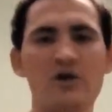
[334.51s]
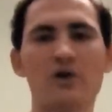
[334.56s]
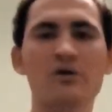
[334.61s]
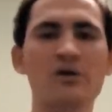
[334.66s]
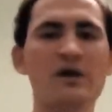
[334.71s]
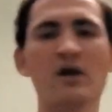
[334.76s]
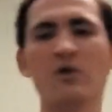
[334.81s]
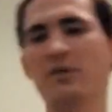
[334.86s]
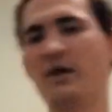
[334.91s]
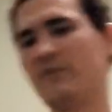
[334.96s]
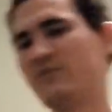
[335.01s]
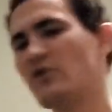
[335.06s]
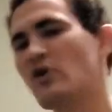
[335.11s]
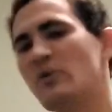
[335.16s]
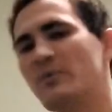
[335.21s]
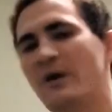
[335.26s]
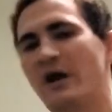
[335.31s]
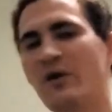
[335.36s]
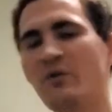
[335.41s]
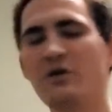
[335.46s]
Oh yeah, we have to go
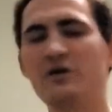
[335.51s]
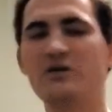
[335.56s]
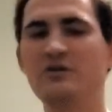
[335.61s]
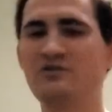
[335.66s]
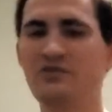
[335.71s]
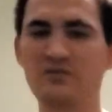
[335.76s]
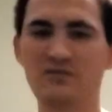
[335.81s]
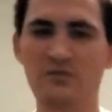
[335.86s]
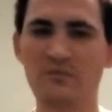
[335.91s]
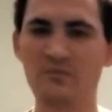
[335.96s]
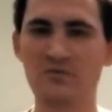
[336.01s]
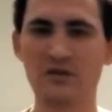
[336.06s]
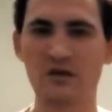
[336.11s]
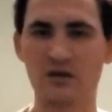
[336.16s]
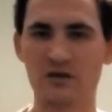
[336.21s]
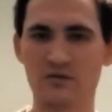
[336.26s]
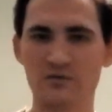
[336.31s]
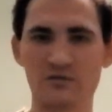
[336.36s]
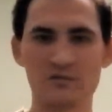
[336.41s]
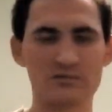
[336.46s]
buy what our system
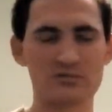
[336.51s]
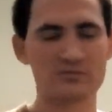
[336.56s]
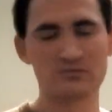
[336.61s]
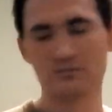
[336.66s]
says.